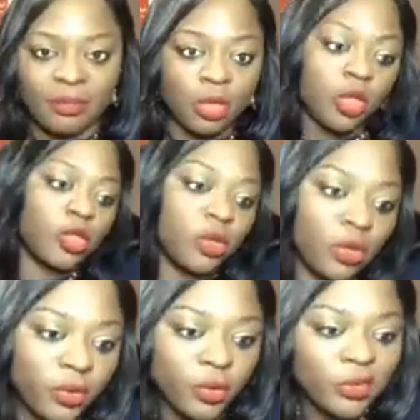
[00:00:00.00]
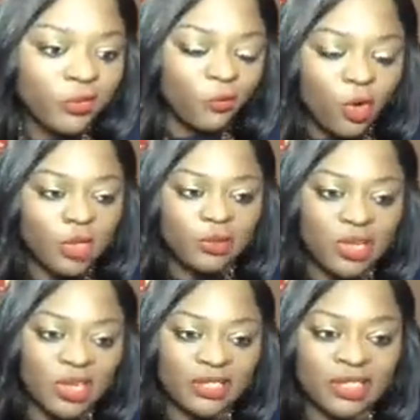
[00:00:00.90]
Because you go through divorce
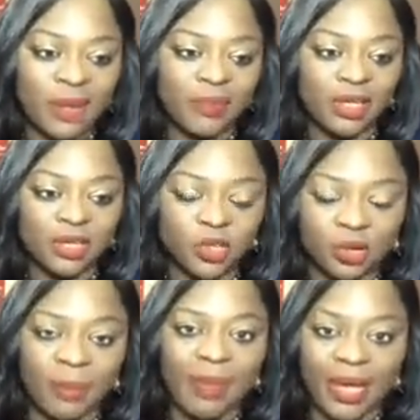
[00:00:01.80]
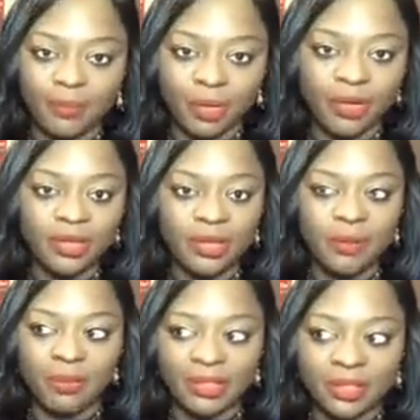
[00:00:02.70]
not because you're a bad
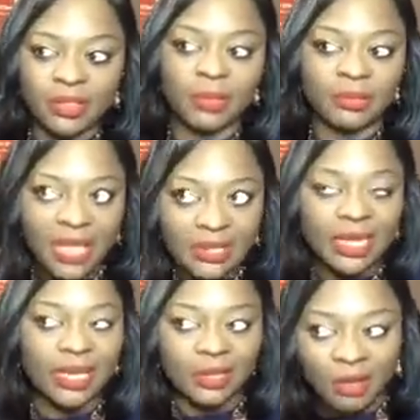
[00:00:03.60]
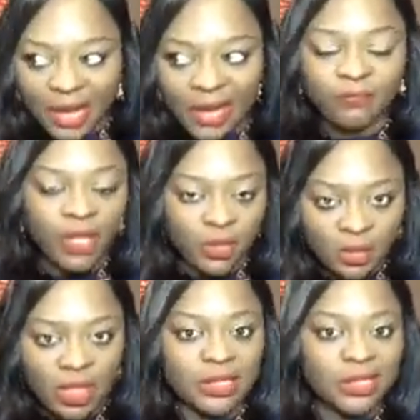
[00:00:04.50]
person, but there's some things that in your life that you
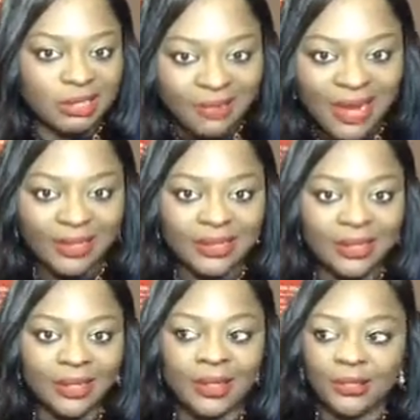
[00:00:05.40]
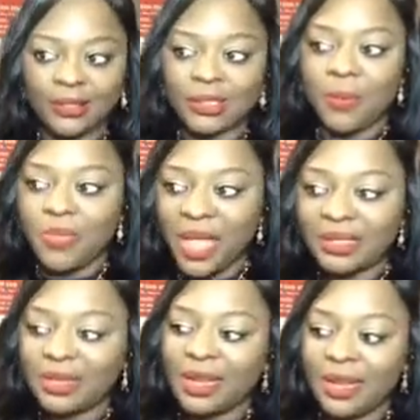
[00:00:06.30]
need to correct. There's some
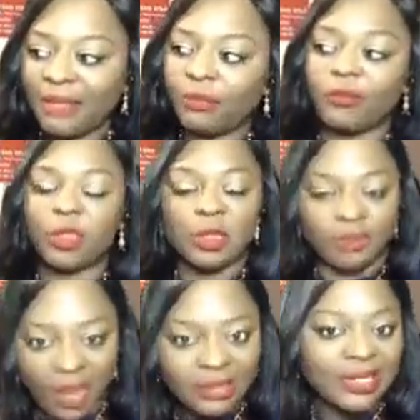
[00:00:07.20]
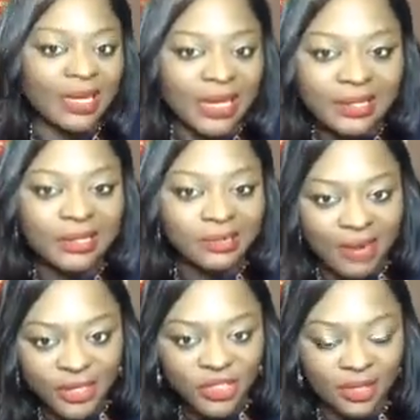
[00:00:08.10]
things in the life of your spouse that needs
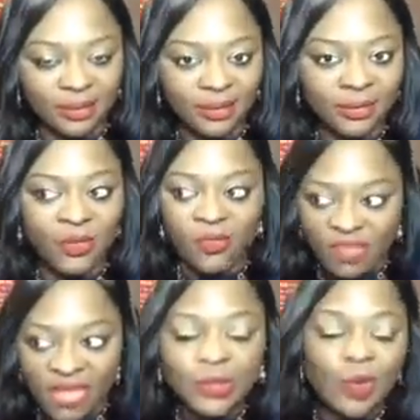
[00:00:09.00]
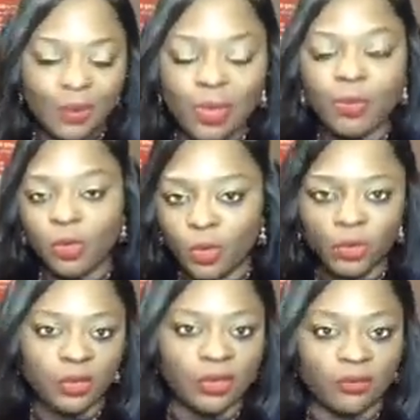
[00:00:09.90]
correction. That's why people go
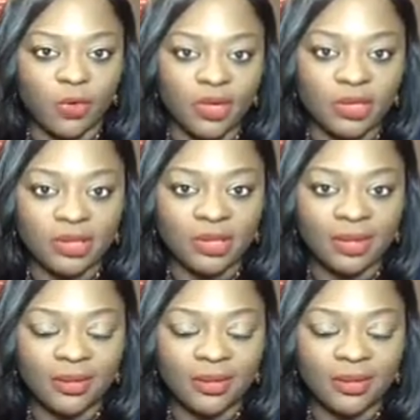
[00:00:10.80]
through divorce.